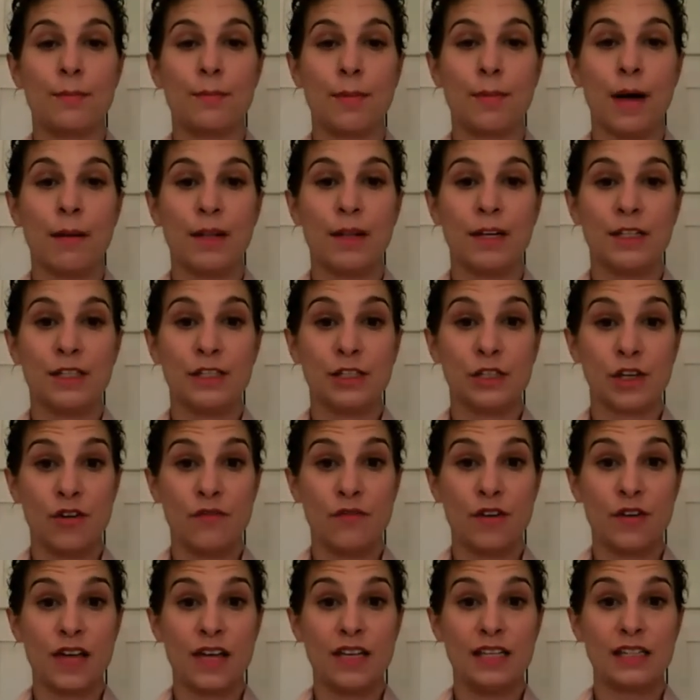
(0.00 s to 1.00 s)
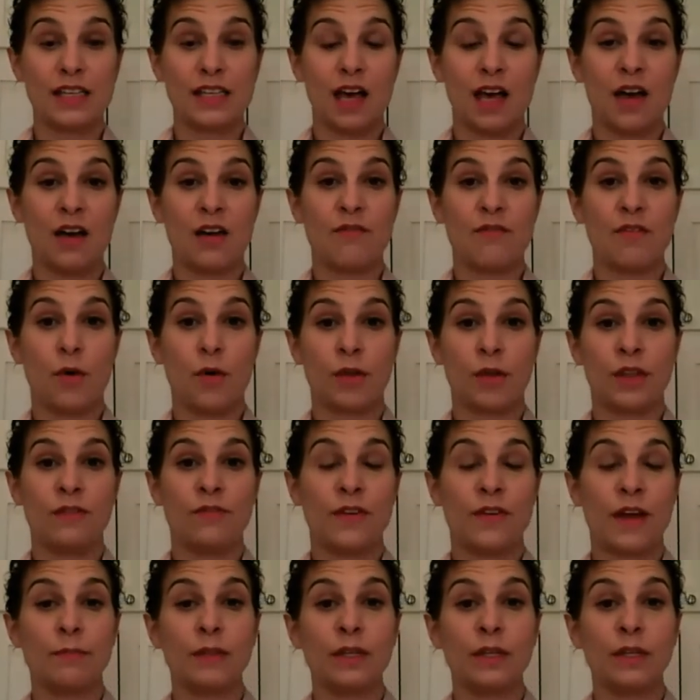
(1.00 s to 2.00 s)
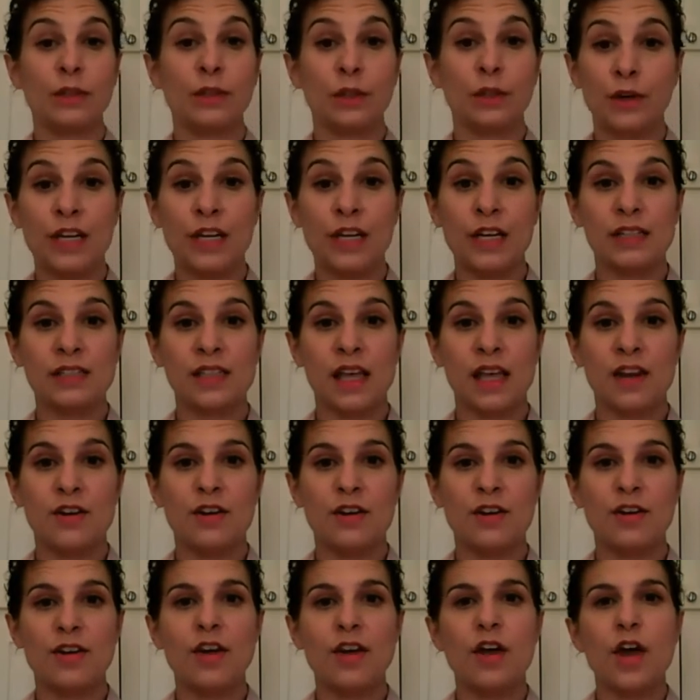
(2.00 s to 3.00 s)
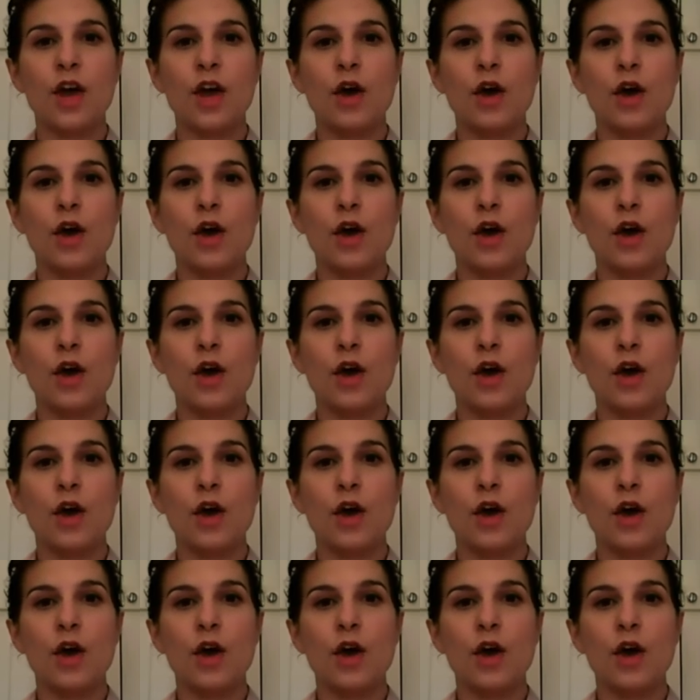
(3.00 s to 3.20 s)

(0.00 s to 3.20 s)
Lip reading: public service of Holy Family Learning Center.